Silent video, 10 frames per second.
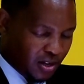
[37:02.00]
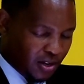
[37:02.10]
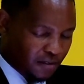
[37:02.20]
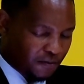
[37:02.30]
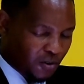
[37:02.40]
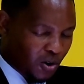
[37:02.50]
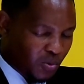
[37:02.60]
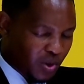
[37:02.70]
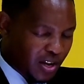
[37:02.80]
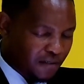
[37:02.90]
If, Lord,
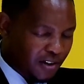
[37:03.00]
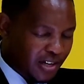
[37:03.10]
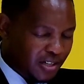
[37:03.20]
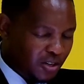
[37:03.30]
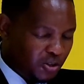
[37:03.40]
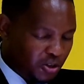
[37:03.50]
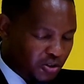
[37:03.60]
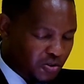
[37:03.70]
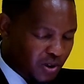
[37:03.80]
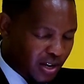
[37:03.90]
we give little to
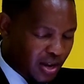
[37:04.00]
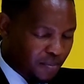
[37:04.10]
you and keep